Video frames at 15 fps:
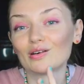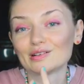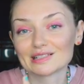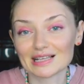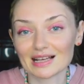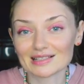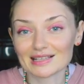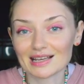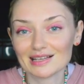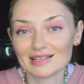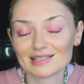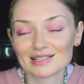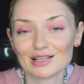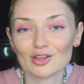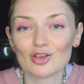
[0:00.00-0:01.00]
On
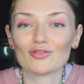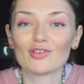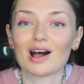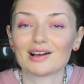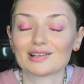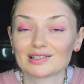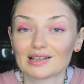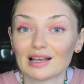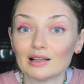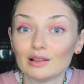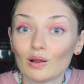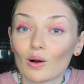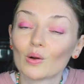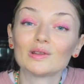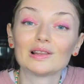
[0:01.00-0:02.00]
Sundays you've got a
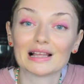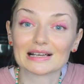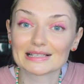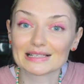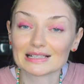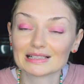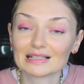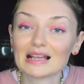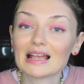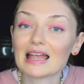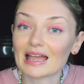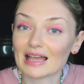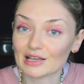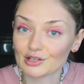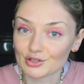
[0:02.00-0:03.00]
long lesson
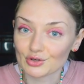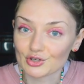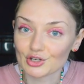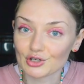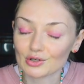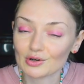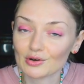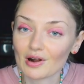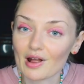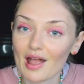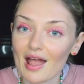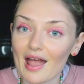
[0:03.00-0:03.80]
as usual,